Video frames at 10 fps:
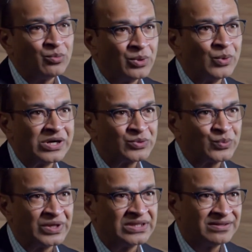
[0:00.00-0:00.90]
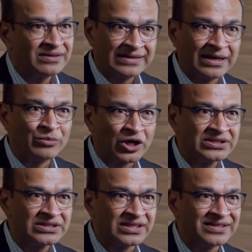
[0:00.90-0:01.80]
we worked with Del
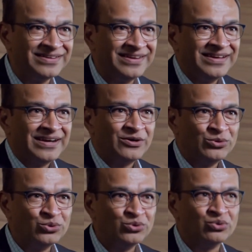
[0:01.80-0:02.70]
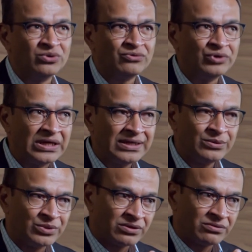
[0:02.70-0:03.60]
Monte, who
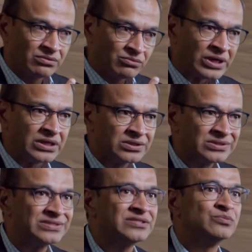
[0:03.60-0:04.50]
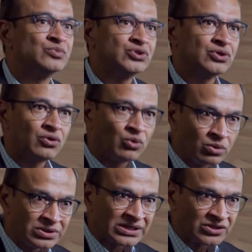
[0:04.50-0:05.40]
really were running their systems on
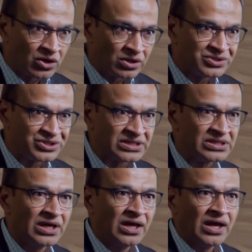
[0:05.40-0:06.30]
old technology